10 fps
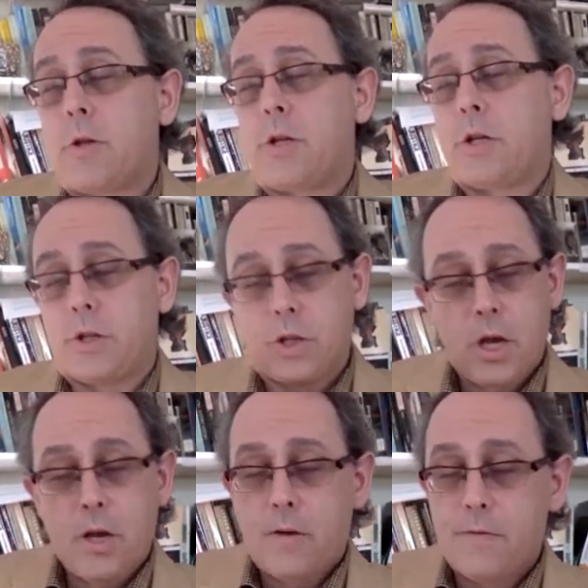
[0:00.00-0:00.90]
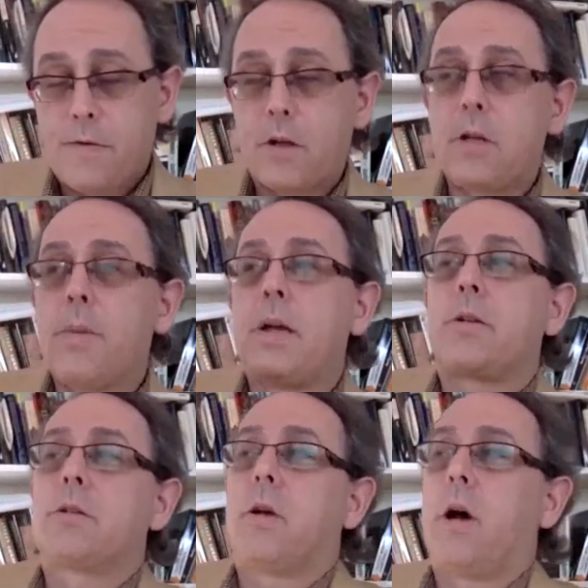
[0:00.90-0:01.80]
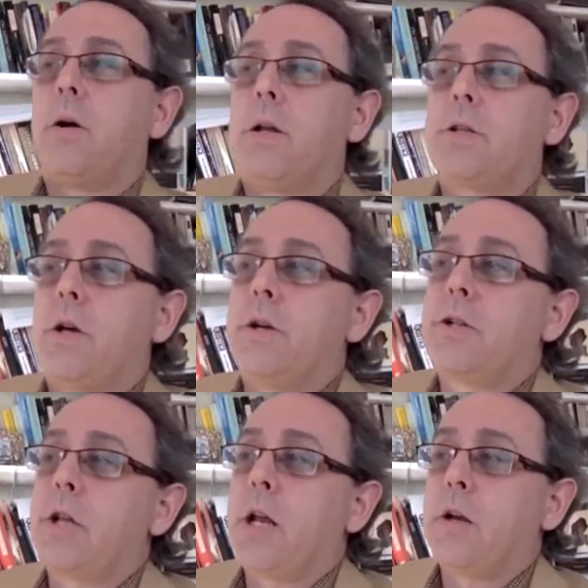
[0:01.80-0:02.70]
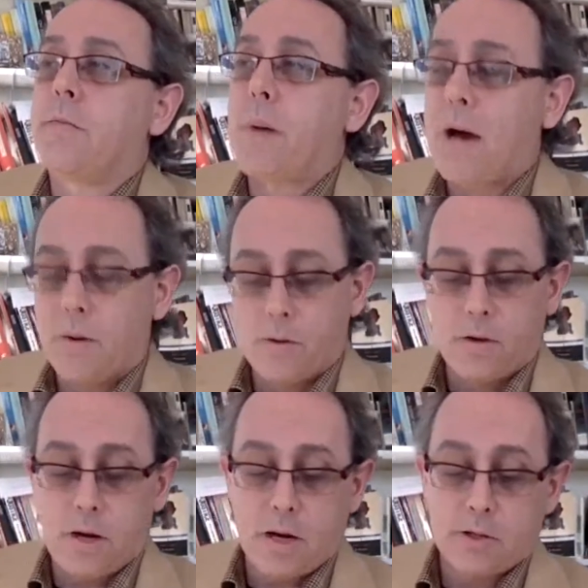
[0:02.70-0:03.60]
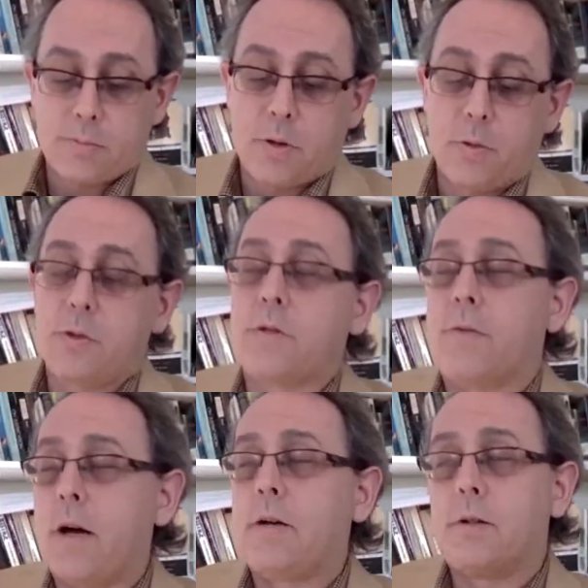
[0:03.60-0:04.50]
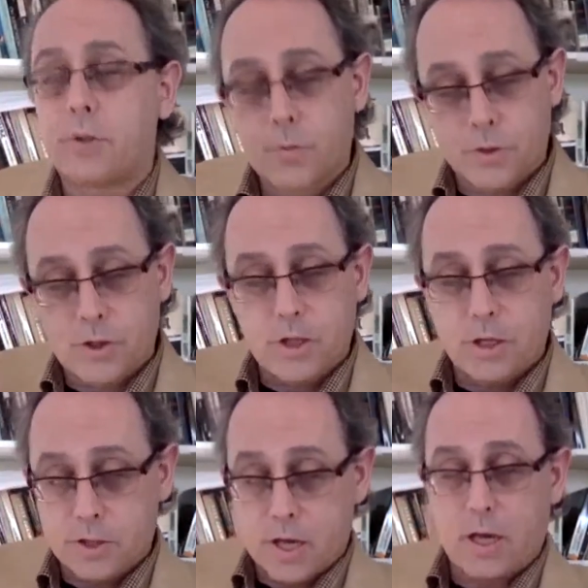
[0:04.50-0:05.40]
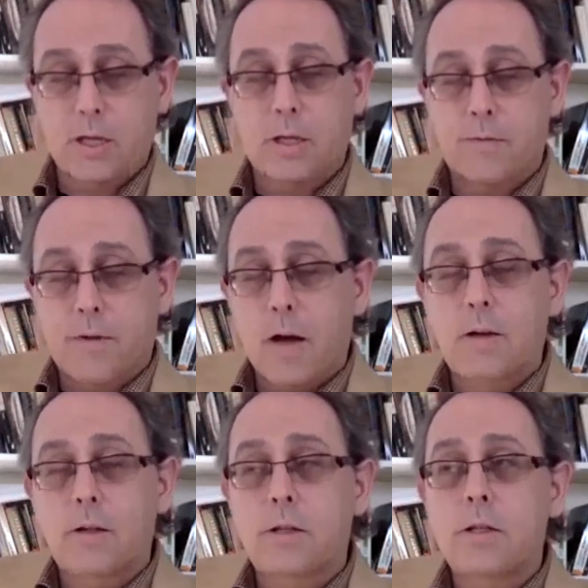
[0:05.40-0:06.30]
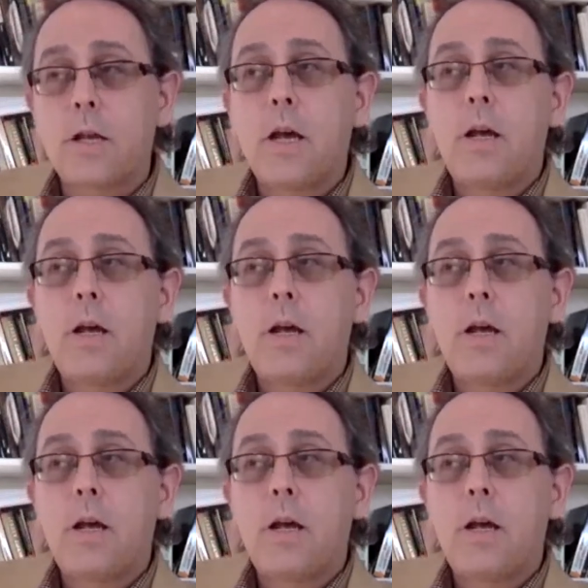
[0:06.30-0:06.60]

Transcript: this is fundamental to Arendt's understanding of power as opposed to violence. We'll see in a second that violence